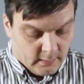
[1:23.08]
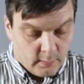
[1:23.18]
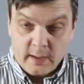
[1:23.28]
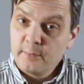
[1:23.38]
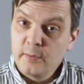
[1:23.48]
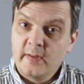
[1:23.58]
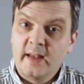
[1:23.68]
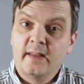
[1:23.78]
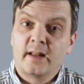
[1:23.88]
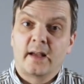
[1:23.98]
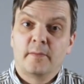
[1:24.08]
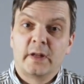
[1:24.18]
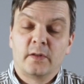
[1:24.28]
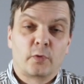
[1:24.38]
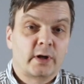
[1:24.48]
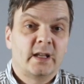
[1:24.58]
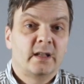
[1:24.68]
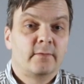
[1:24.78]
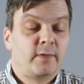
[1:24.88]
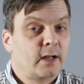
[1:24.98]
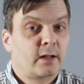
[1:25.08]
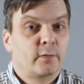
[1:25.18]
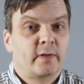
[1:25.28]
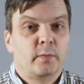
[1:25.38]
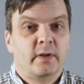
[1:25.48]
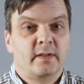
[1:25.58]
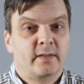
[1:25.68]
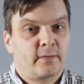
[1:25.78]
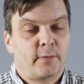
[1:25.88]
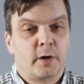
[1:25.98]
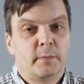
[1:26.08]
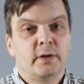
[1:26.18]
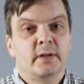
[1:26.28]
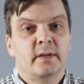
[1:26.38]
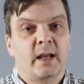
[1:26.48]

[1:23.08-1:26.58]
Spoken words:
I have to say that I have been working very closely with this farmer,